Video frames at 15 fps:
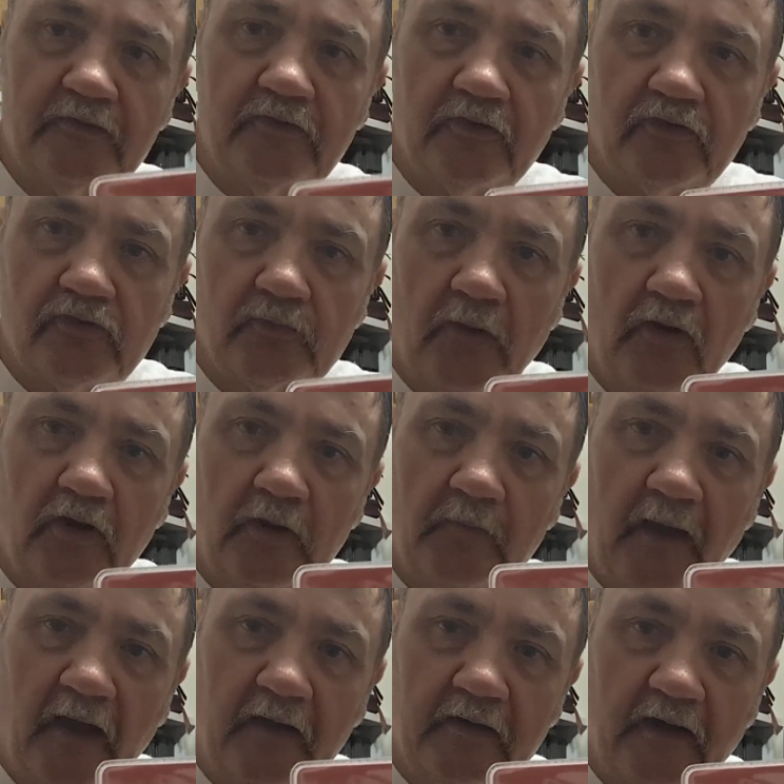is Smoky
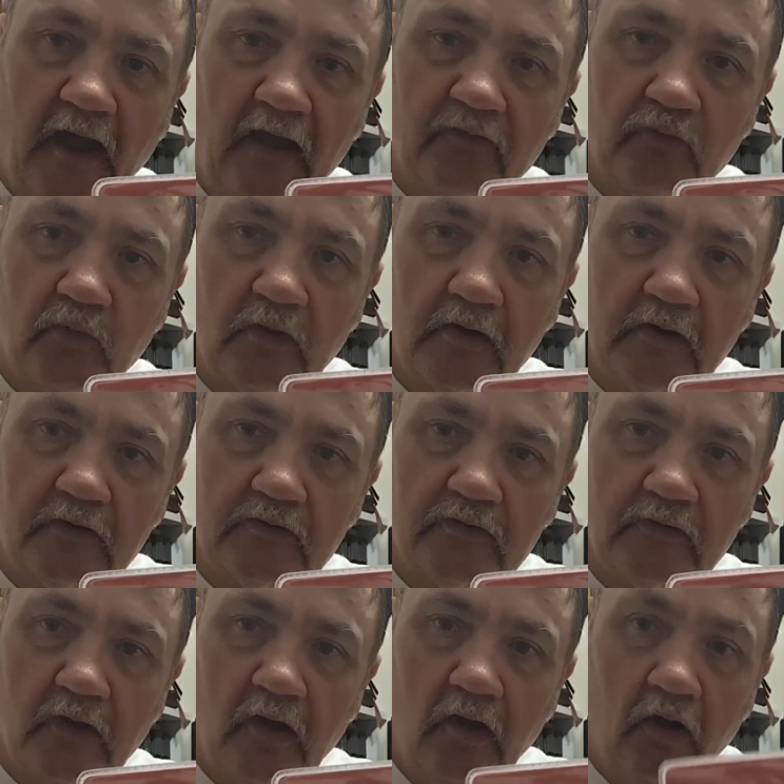Mountain Knife Works
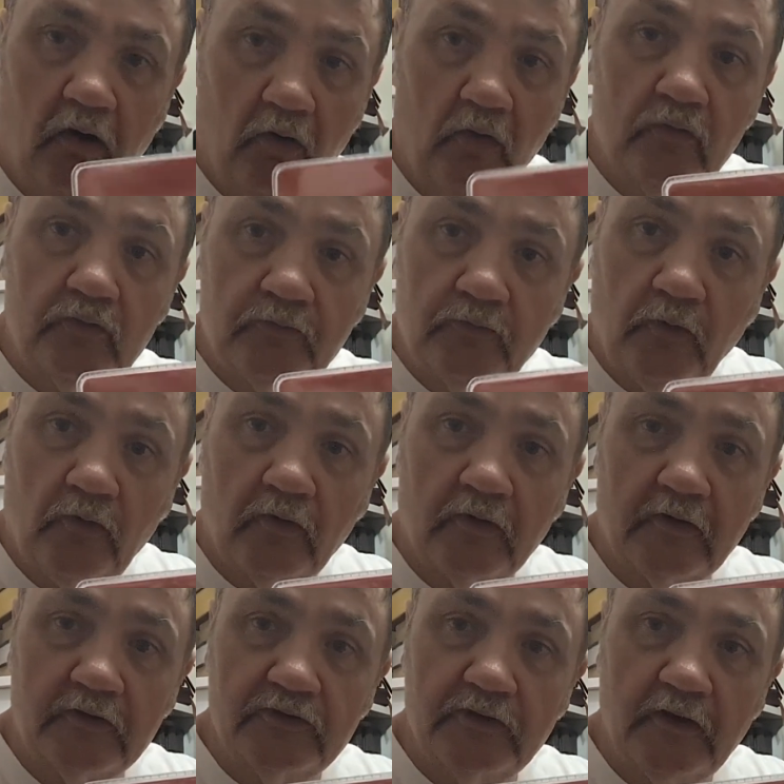Old
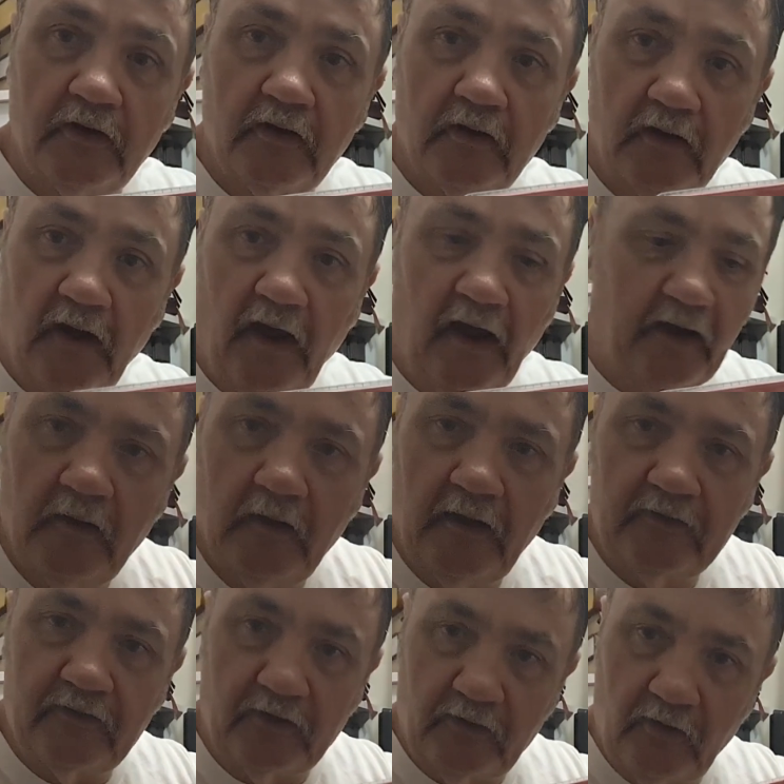Forge line.
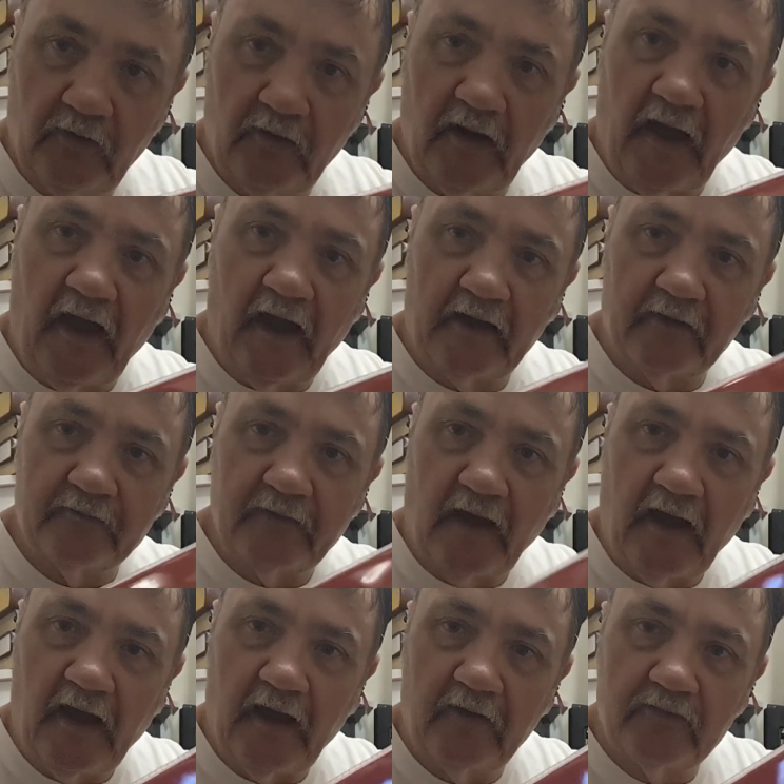It's a new line of
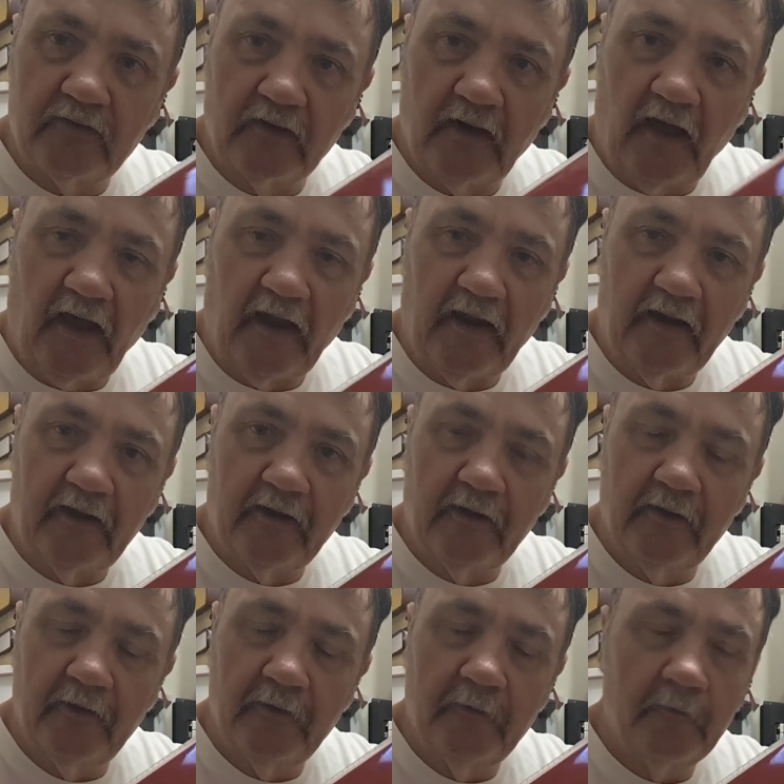knives like
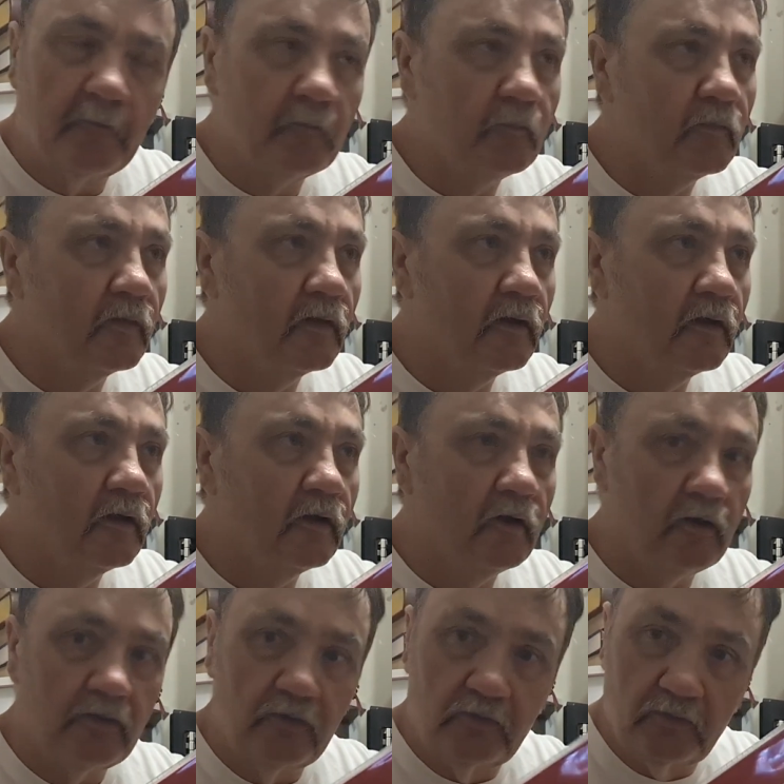
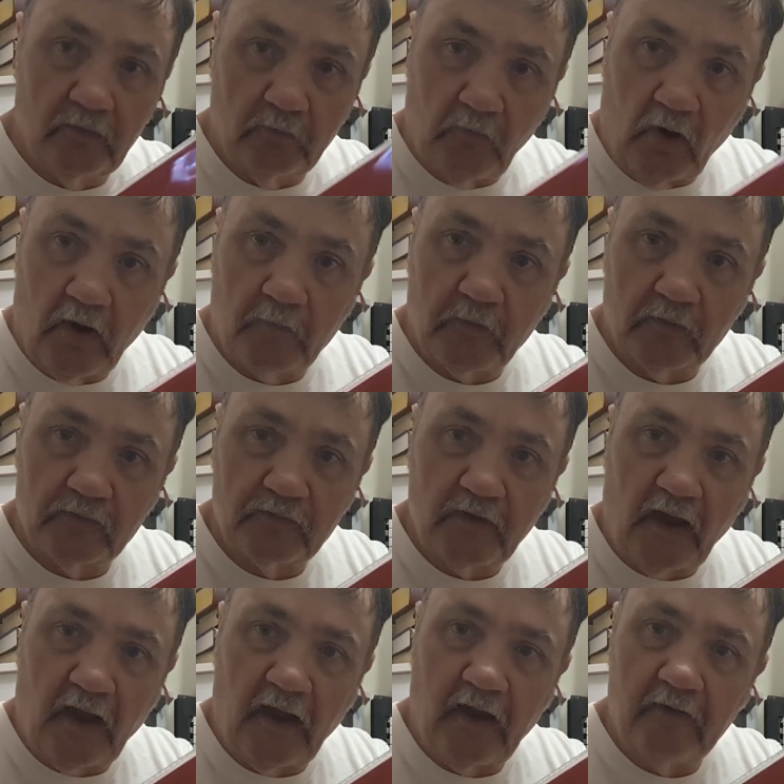the Marples
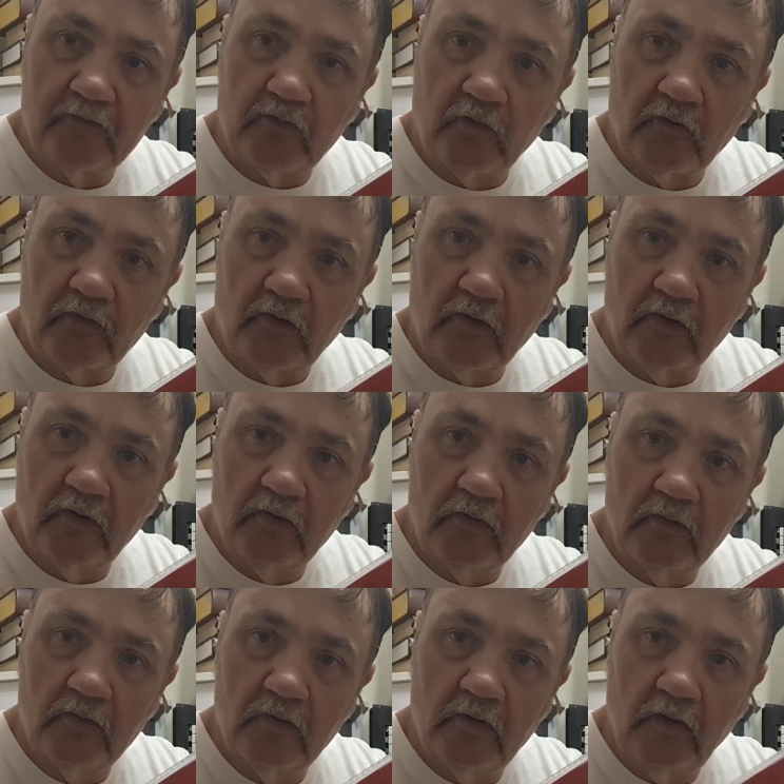knives or the
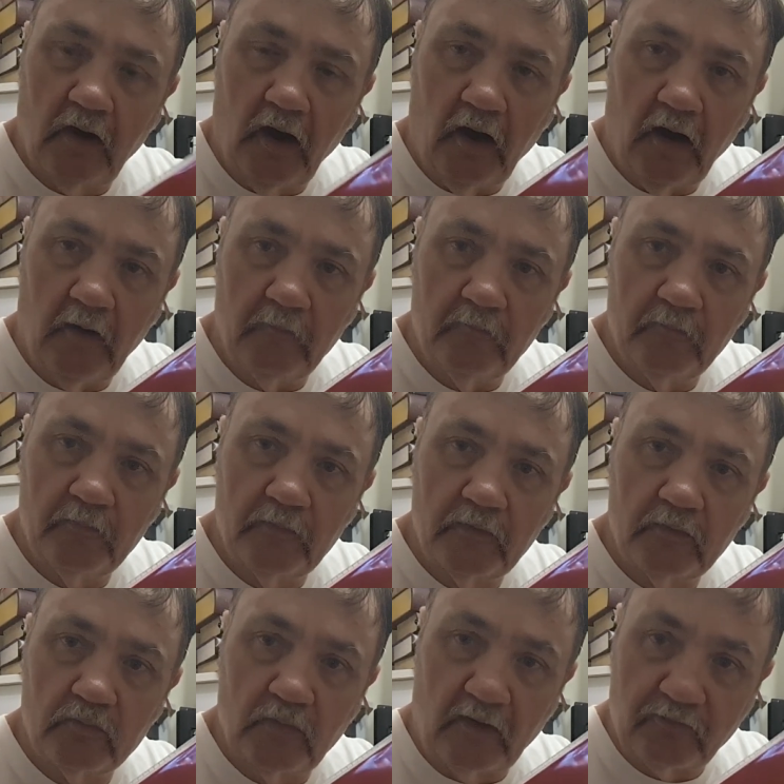
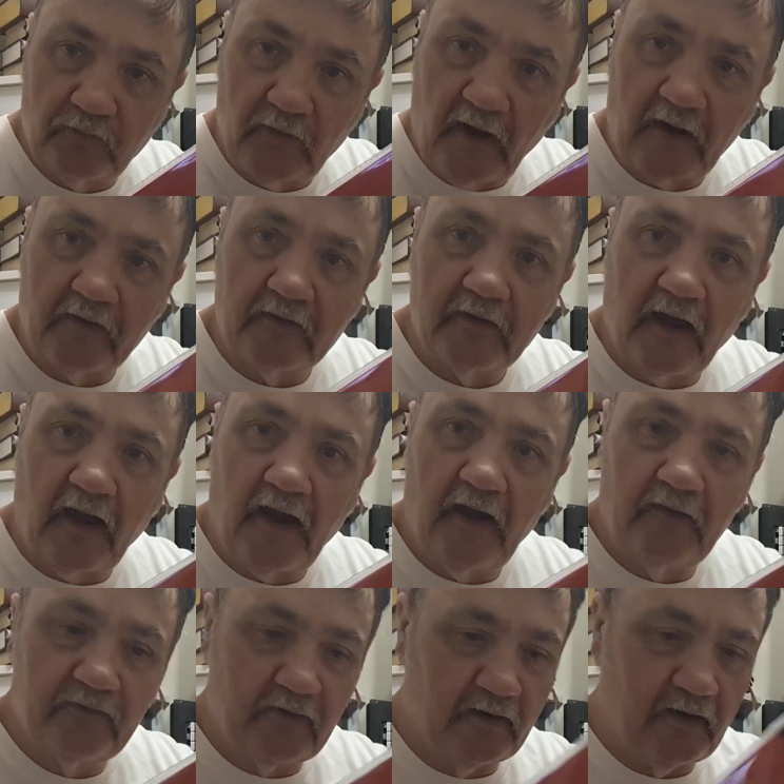Rough Rider
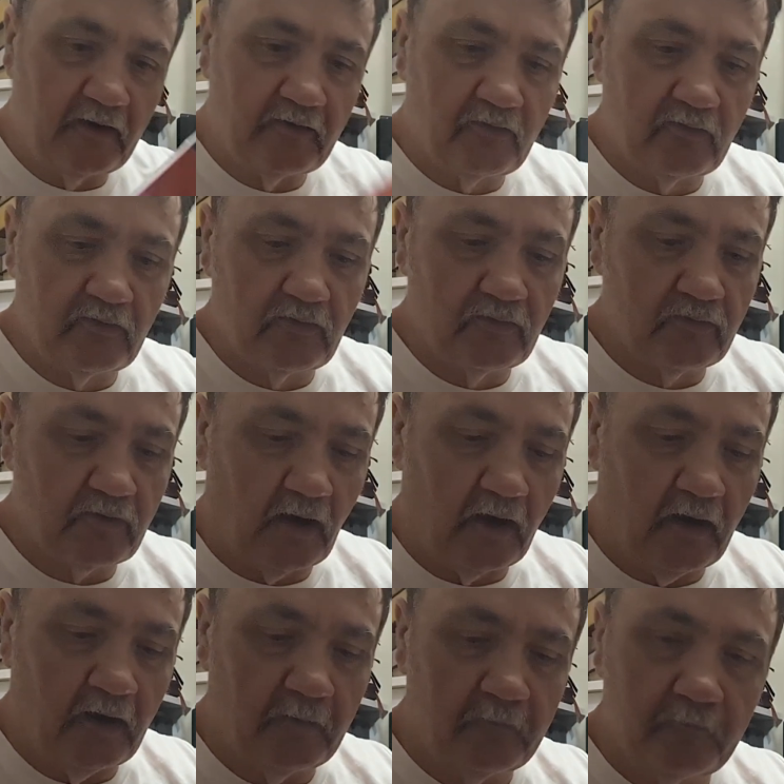knives. And it's
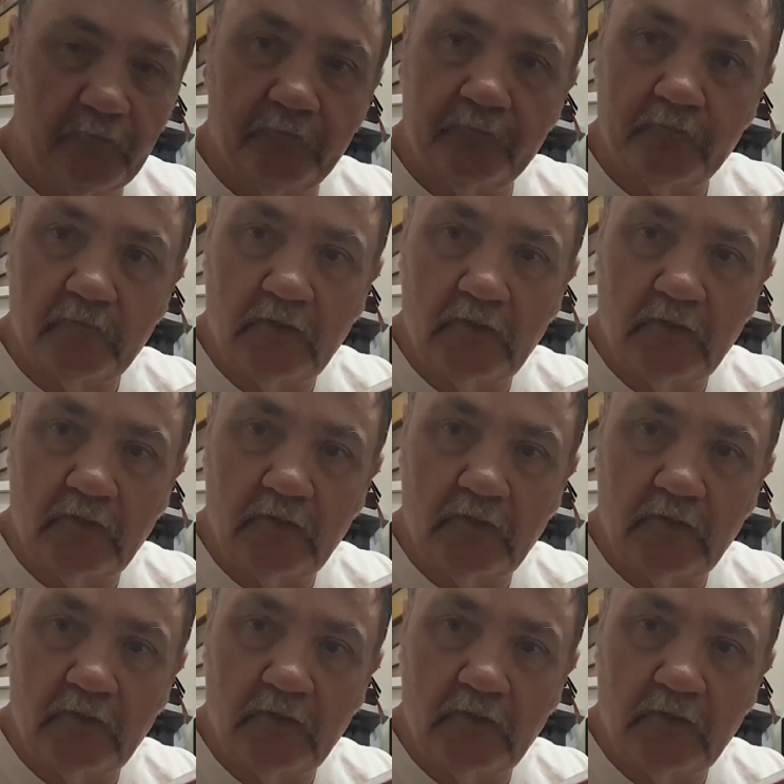along